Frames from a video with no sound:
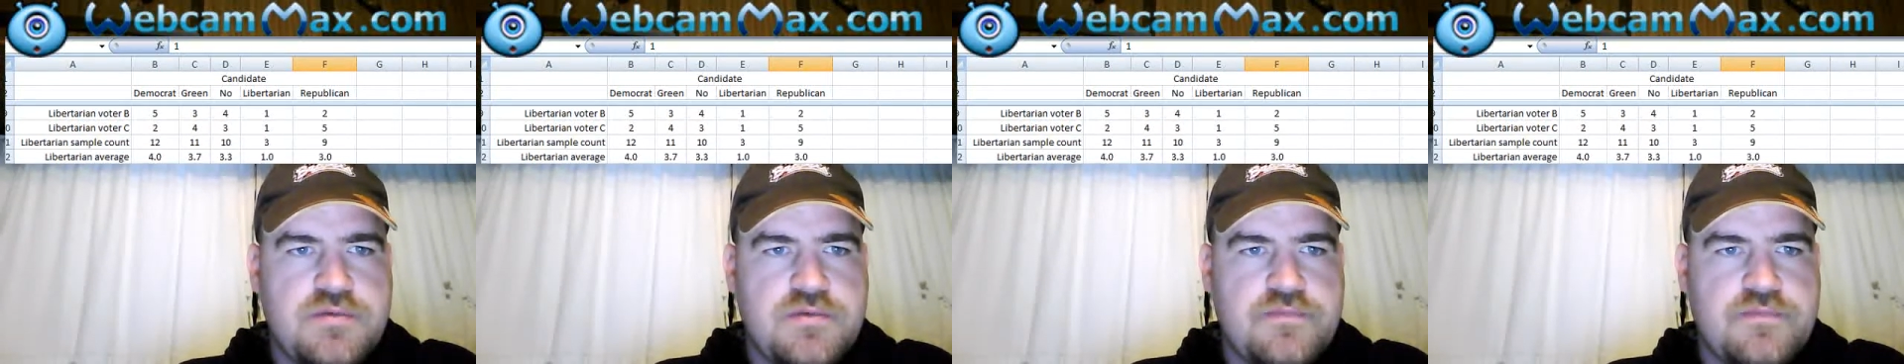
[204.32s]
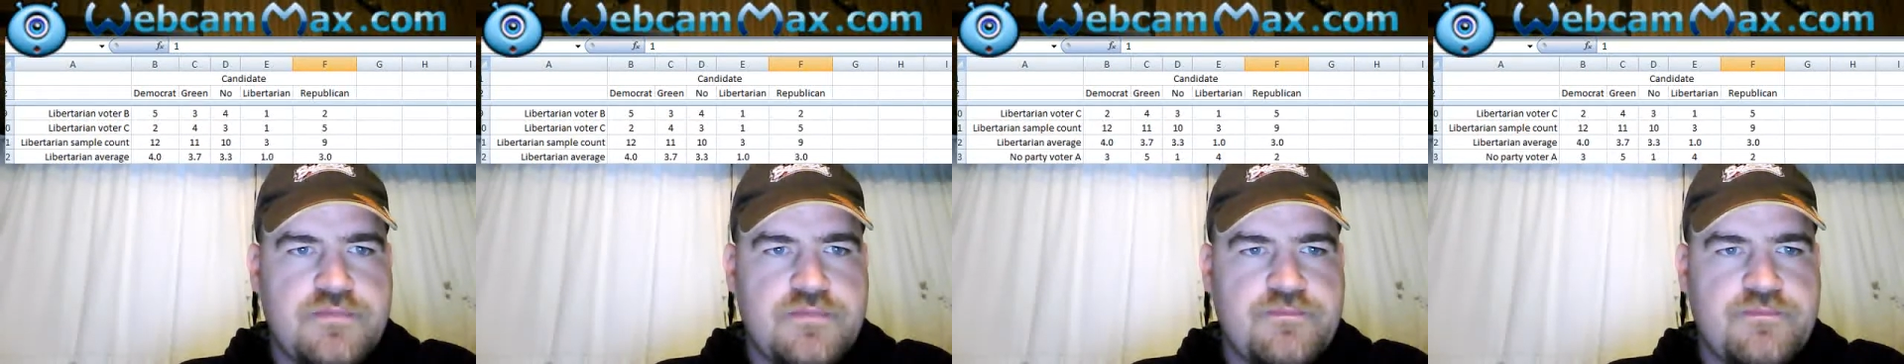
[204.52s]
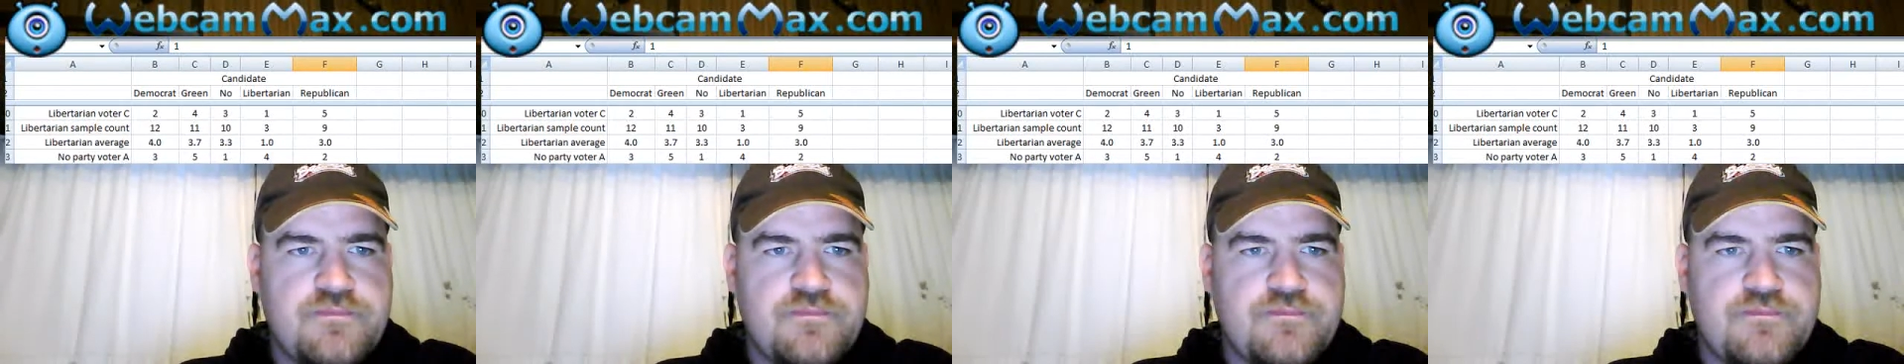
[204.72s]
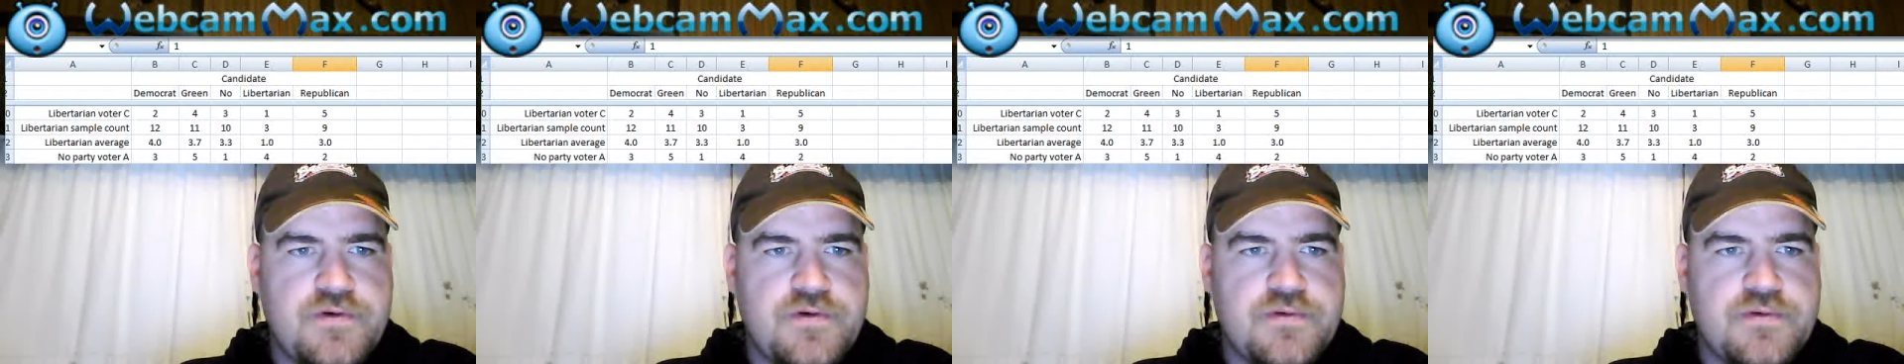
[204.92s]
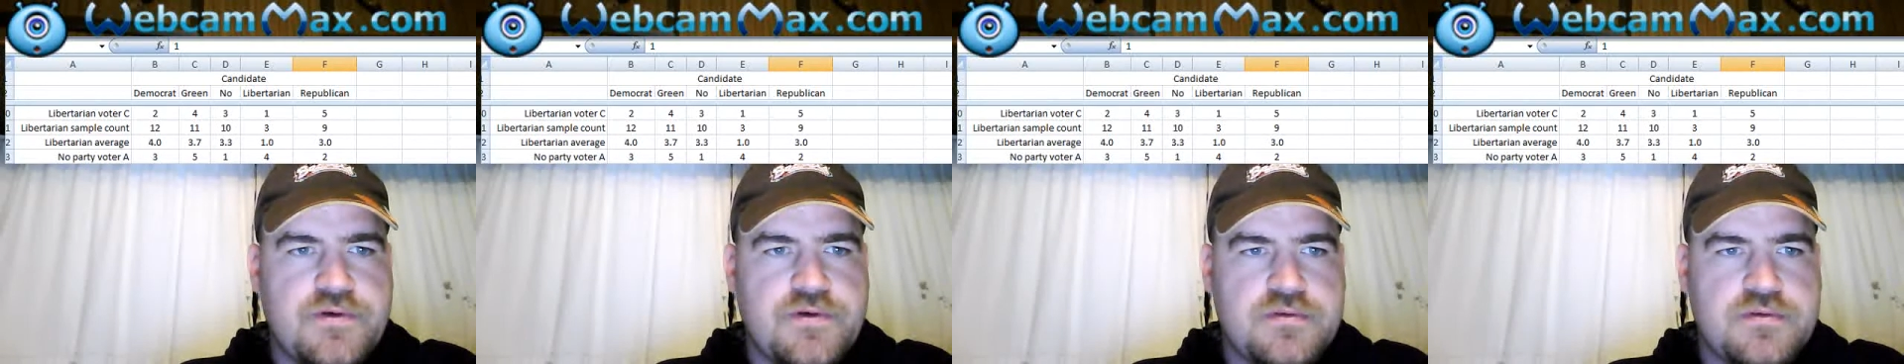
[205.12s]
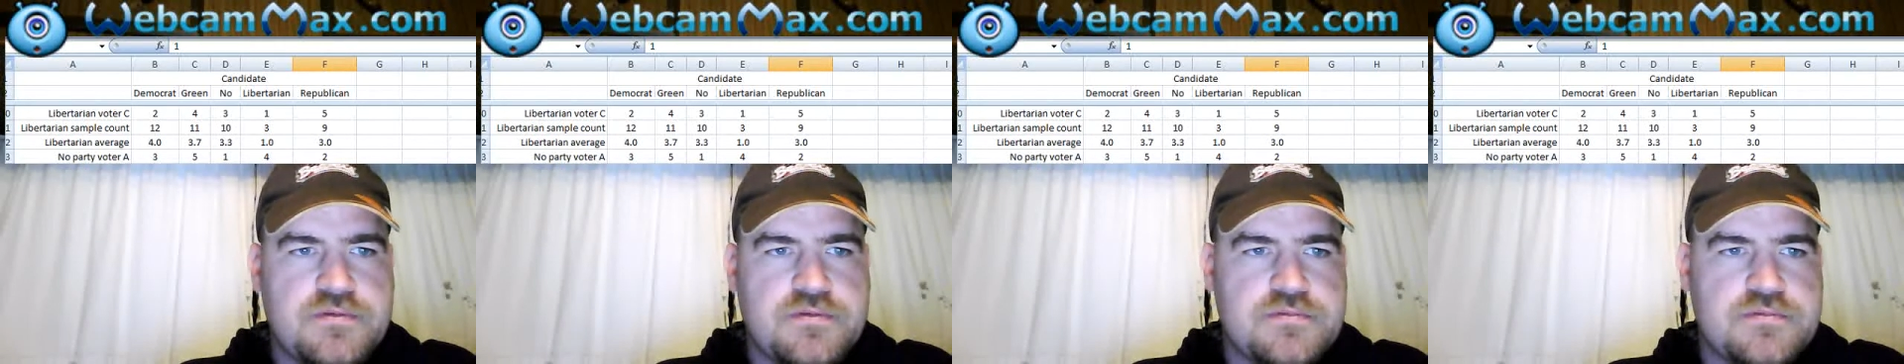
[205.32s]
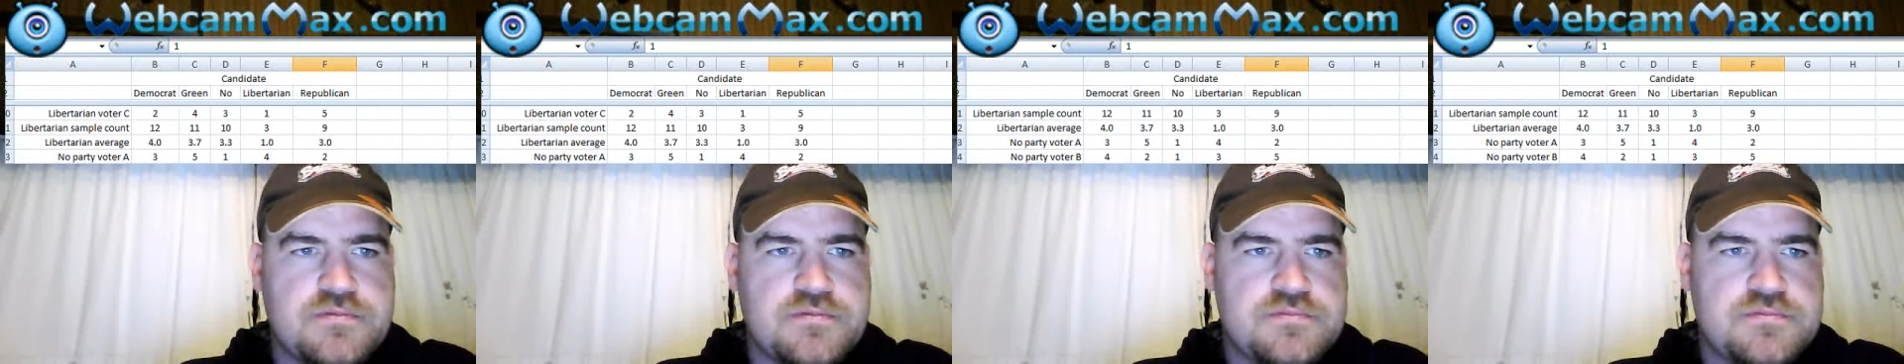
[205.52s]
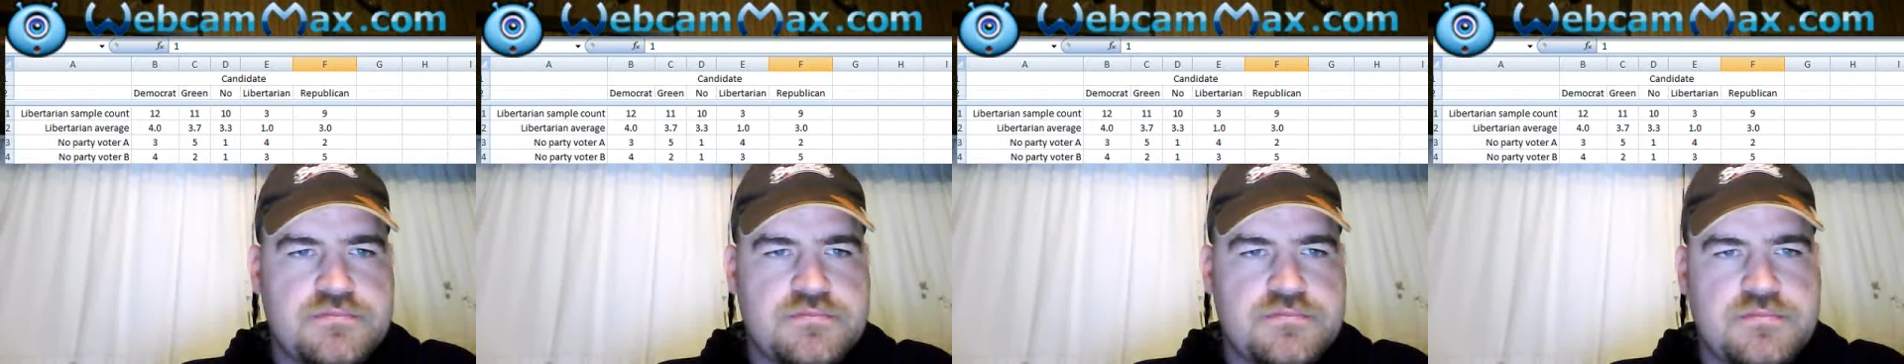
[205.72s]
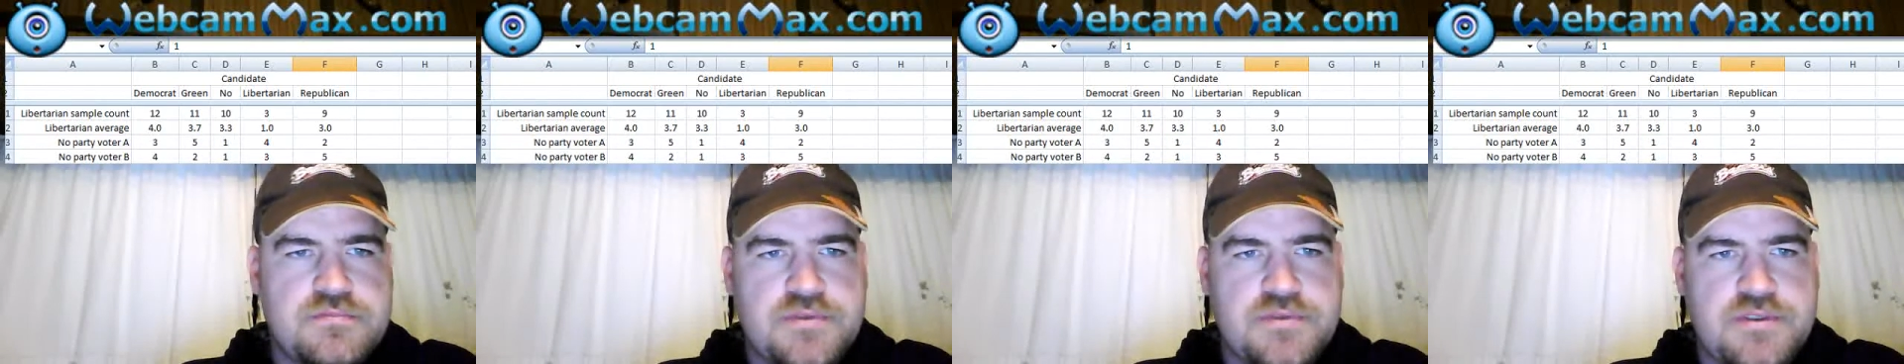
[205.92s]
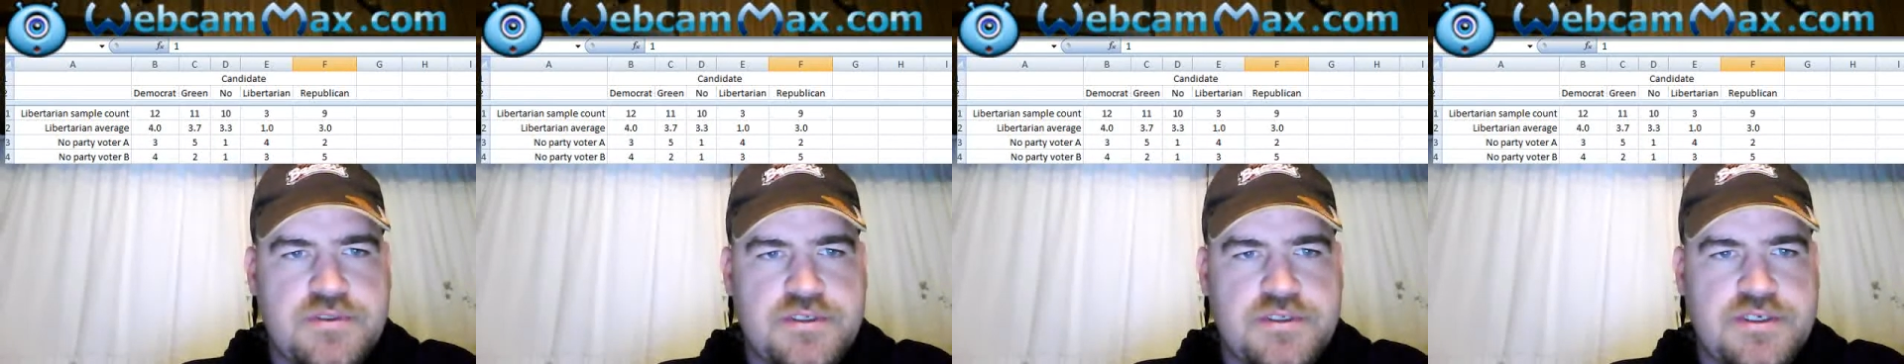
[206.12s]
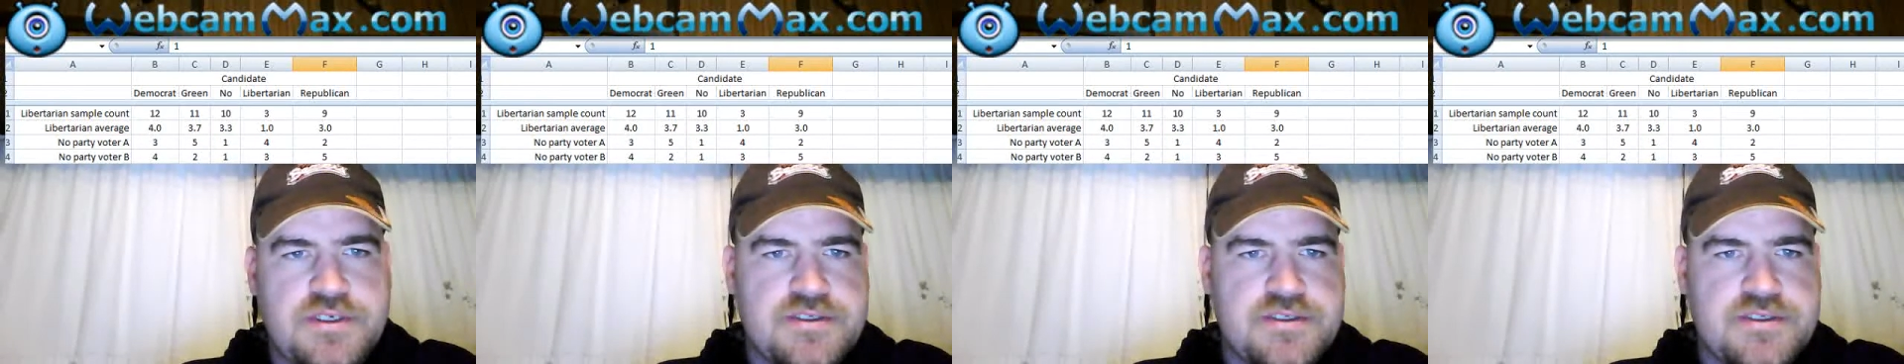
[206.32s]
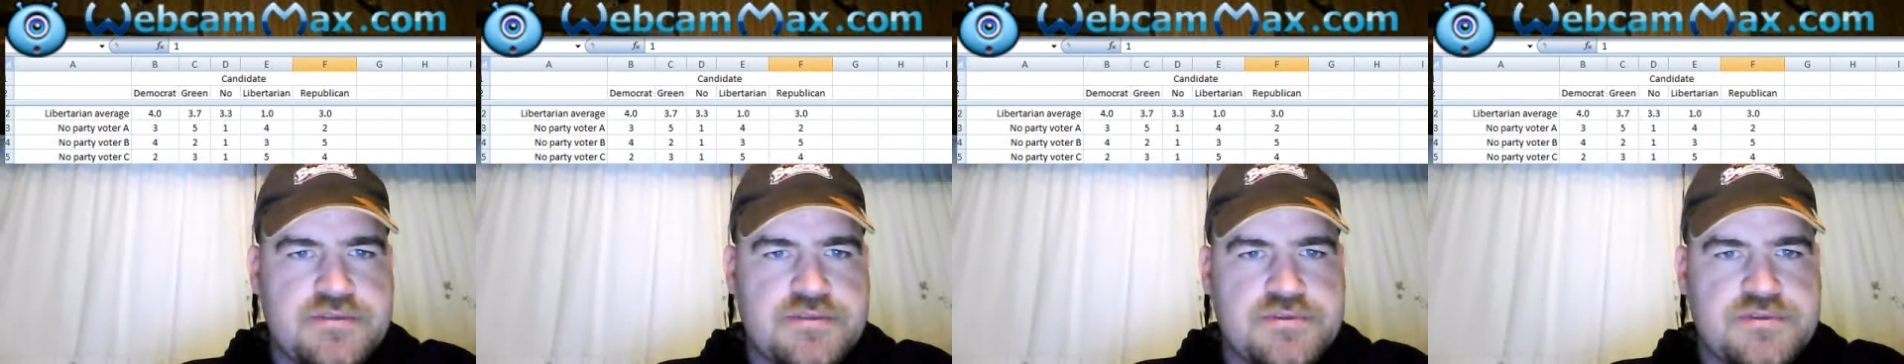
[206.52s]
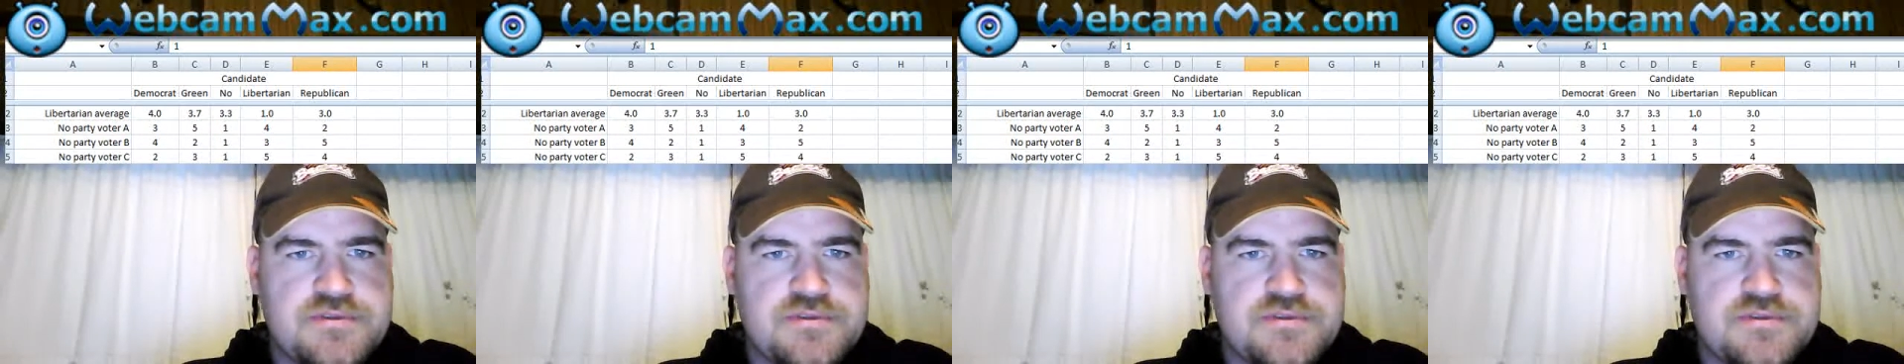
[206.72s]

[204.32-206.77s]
voter gives